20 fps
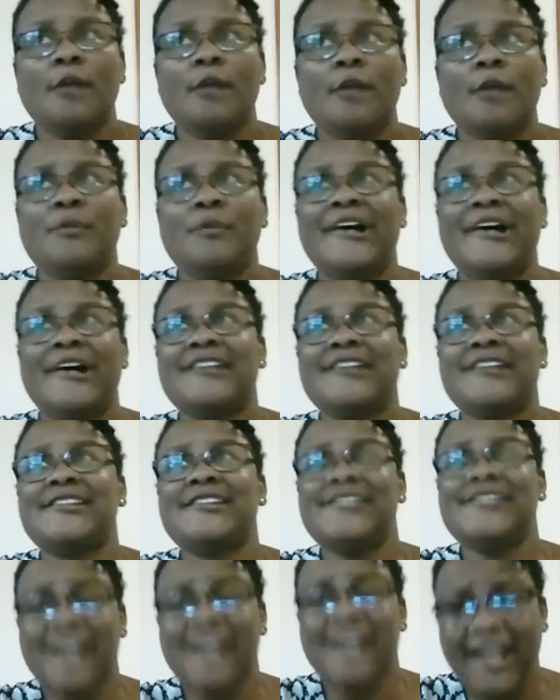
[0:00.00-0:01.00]
But
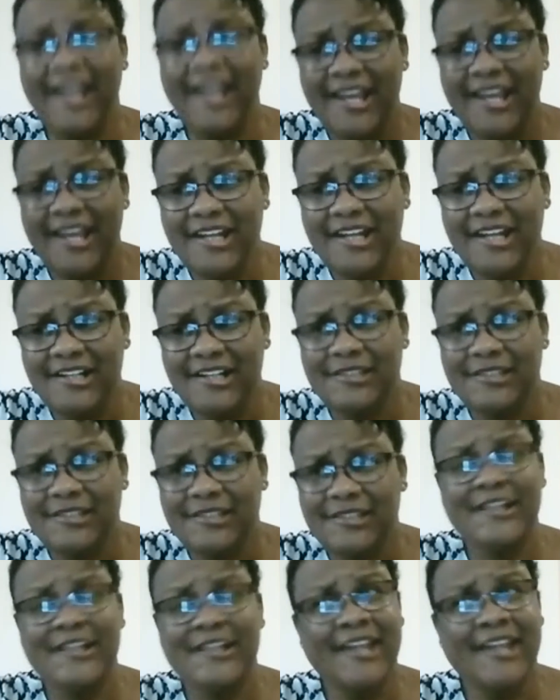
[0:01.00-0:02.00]
today, the
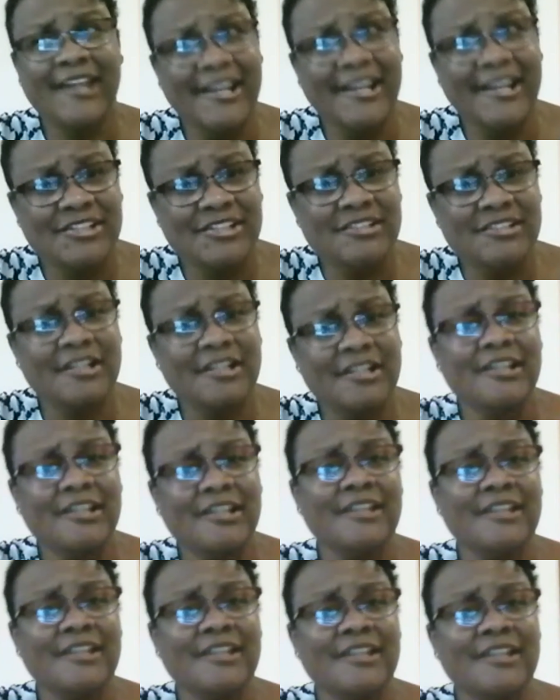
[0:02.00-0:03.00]
medications are
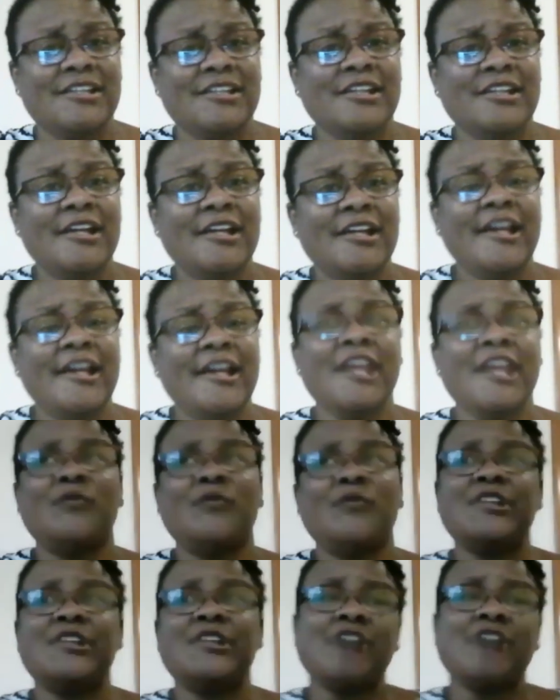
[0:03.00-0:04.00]
easy. If
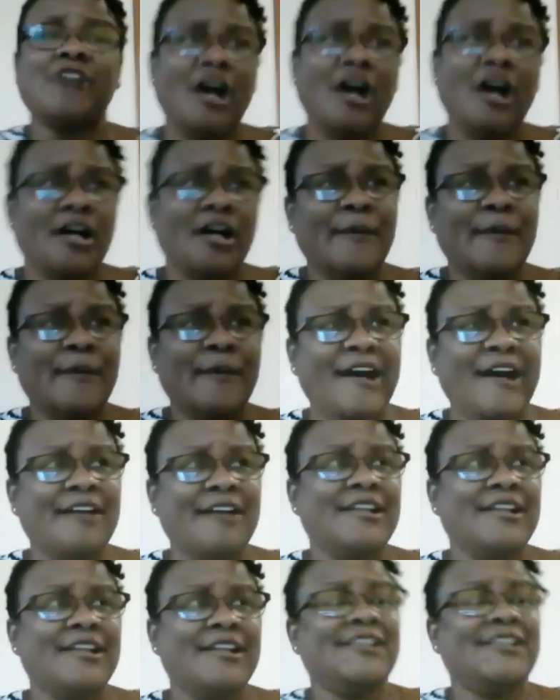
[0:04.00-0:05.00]
we talk about
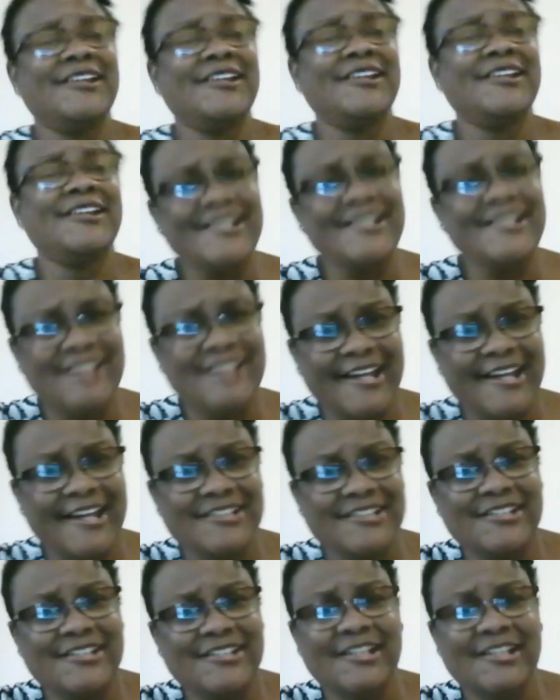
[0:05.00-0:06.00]
it, get
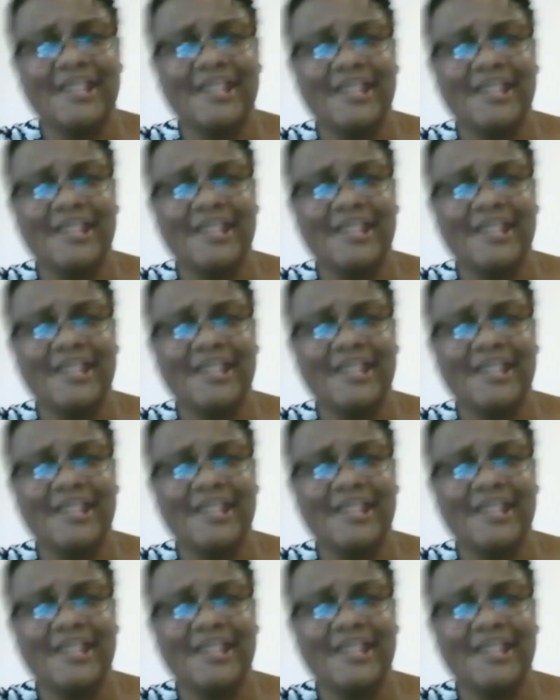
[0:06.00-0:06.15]
tested.